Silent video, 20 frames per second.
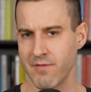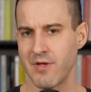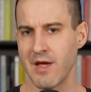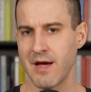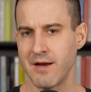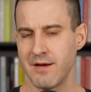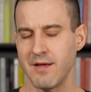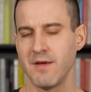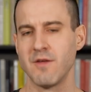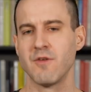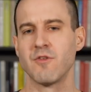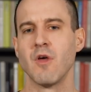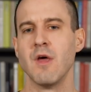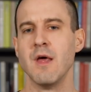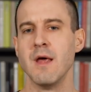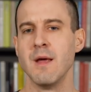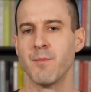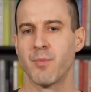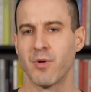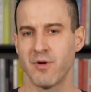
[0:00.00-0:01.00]
of the ideas
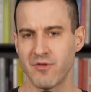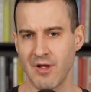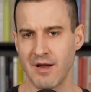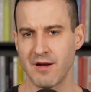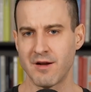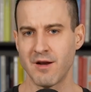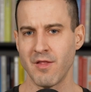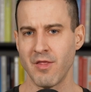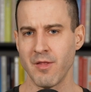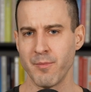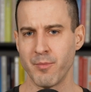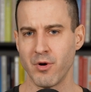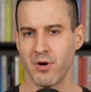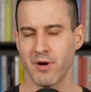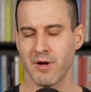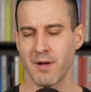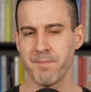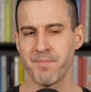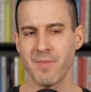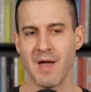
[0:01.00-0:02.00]
presented in the
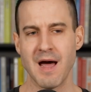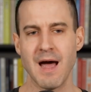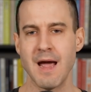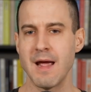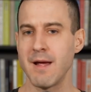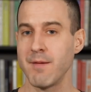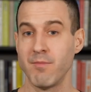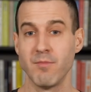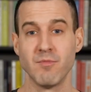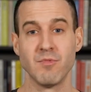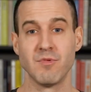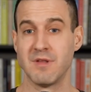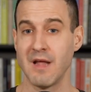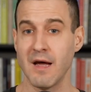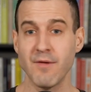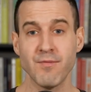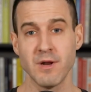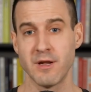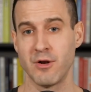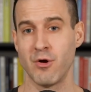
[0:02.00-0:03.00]
book. I
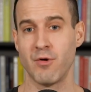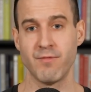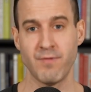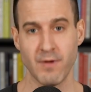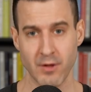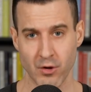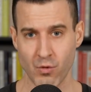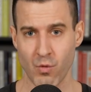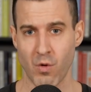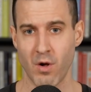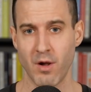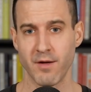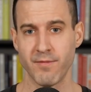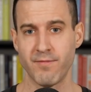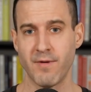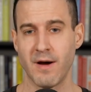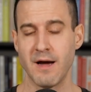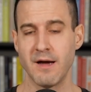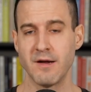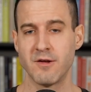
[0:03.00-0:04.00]
definitely don't feel
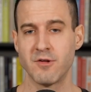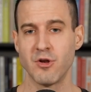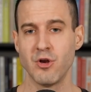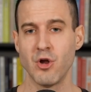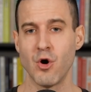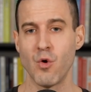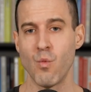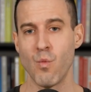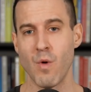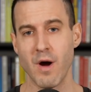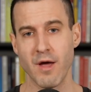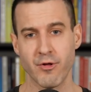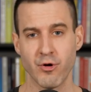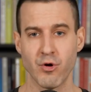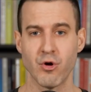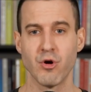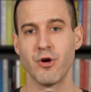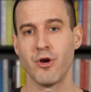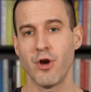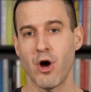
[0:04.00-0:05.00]
qualified to know whether
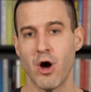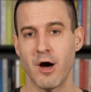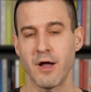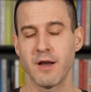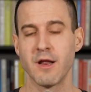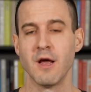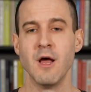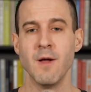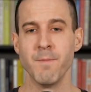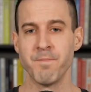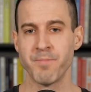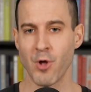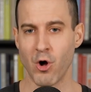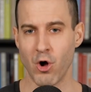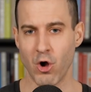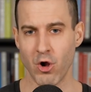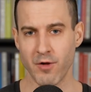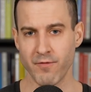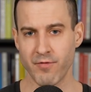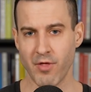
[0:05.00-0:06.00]
or not
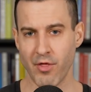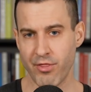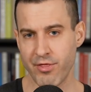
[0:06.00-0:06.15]
all of the